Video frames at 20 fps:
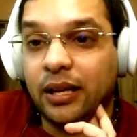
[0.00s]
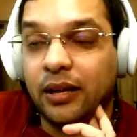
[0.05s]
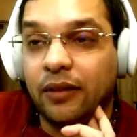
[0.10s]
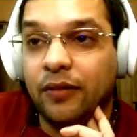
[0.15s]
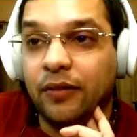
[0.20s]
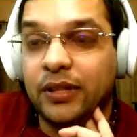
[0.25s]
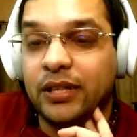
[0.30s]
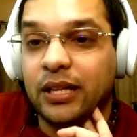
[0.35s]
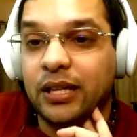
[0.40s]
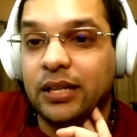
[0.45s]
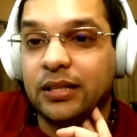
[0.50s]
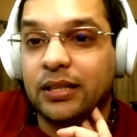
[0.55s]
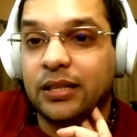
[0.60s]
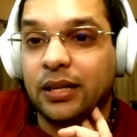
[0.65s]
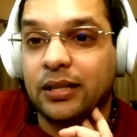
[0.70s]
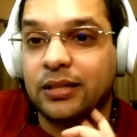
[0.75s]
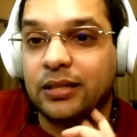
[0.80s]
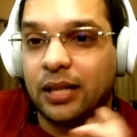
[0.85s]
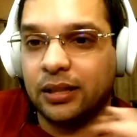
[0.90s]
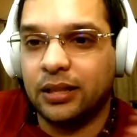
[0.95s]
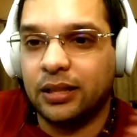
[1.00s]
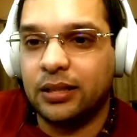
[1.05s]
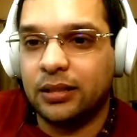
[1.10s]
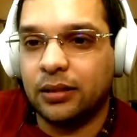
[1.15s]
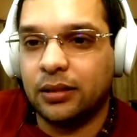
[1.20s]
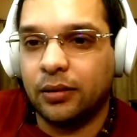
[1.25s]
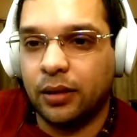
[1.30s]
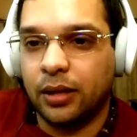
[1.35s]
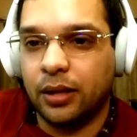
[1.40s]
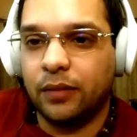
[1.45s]
which is
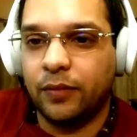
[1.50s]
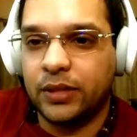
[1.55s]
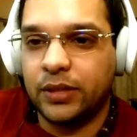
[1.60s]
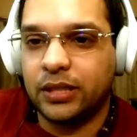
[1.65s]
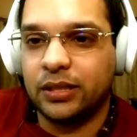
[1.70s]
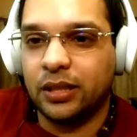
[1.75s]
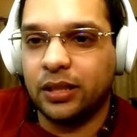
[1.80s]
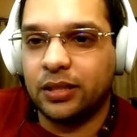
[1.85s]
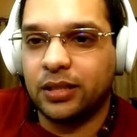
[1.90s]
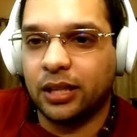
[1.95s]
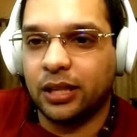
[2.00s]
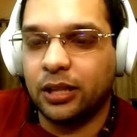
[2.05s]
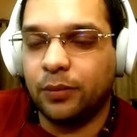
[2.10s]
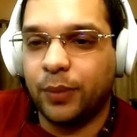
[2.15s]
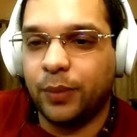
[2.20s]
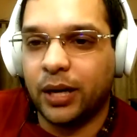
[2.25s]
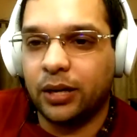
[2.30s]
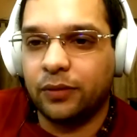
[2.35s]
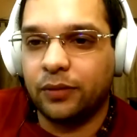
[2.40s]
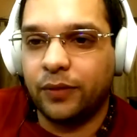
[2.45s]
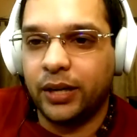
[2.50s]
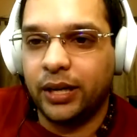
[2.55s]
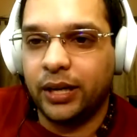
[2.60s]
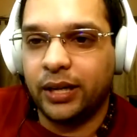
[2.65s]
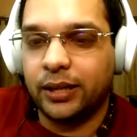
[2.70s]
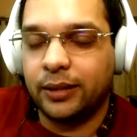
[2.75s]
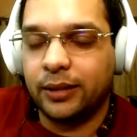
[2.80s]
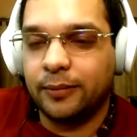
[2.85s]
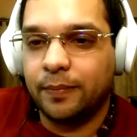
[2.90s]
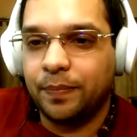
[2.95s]
which is in the southern part of
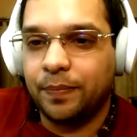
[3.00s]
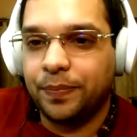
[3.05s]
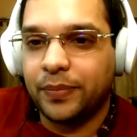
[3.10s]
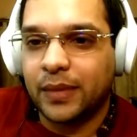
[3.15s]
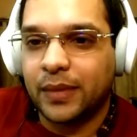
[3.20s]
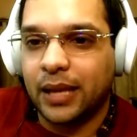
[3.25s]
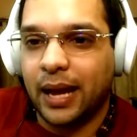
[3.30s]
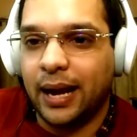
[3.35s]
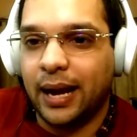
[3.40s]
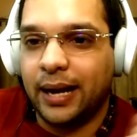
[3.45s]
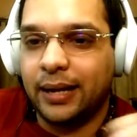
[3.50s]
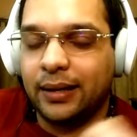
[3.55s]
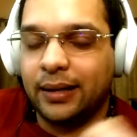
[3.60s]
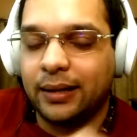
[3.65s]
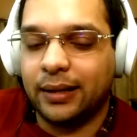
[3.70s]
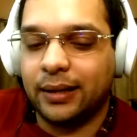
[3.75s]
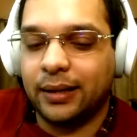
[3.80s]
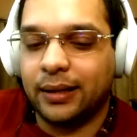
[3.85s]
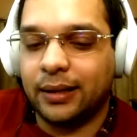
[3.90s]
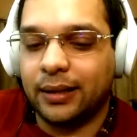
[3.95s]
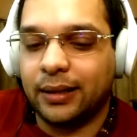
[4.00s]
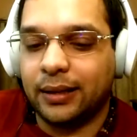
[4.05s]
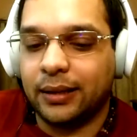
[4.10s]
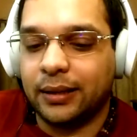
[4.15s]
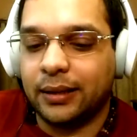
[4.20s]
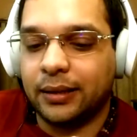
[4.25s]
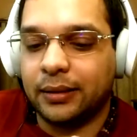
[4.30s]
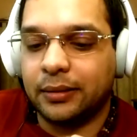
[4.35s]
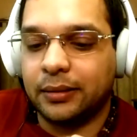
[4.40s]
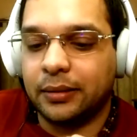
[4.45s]
India, and
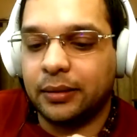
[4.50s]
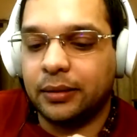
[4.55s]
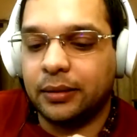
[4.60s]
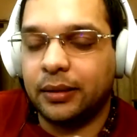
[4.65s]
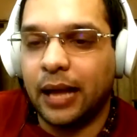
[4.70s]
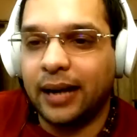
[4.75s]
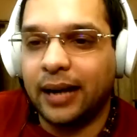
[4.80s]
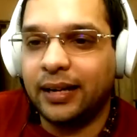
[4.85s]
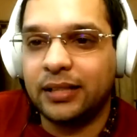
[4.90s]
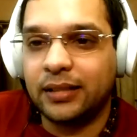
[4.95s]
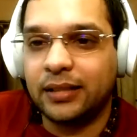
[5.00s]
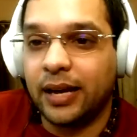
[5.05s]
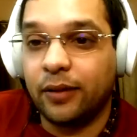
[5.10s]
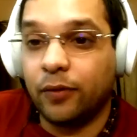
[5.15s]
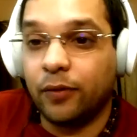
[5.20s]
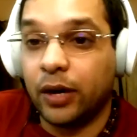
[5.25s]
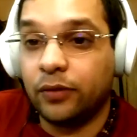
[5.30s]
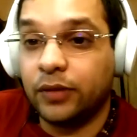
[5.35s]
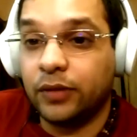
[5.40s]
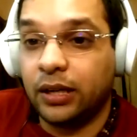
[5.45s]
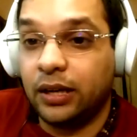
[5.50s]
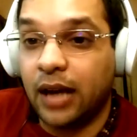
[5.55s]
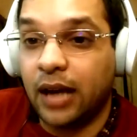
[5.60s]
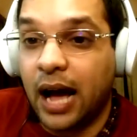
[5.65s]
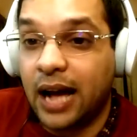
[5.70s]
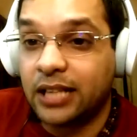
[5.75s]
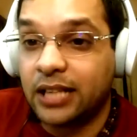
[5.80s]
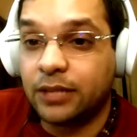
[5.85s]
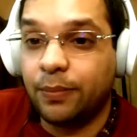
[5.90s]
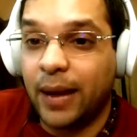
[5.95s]
that is like one of the
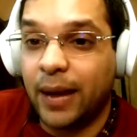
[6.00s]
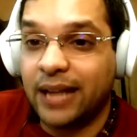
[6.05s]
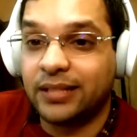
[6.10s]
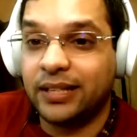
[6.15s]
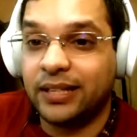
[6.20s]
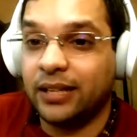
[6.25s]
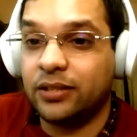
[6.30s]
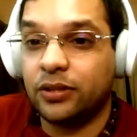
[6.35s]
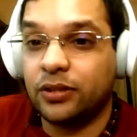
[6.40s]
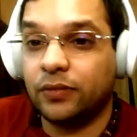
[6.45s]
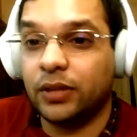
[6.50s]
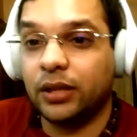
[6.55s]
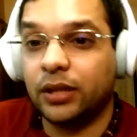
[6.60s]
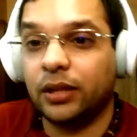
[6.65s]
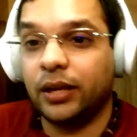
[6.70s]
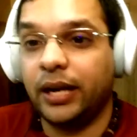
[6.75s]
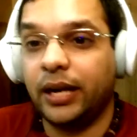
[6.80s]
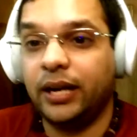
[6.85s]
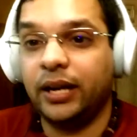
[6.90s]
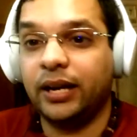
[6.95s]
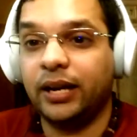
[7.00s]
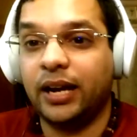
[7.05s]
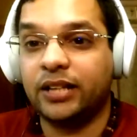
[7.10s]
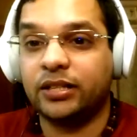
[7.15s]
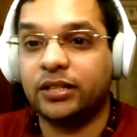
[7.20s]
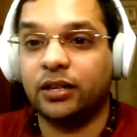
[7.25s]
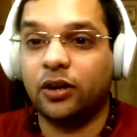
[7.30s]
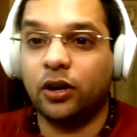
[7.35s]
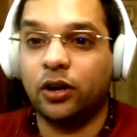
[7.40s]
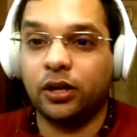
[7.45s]
last bastions of the Indian
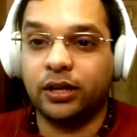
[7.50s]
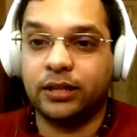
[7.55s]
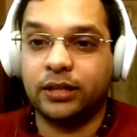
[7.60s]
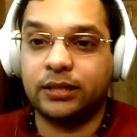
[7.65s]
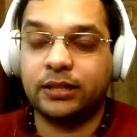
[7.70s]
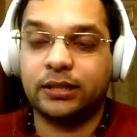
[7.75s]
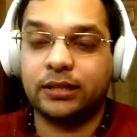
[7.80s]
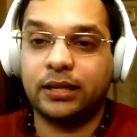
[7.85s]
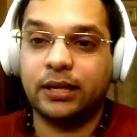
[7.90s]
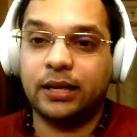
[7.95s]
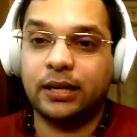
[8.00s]
National Congress.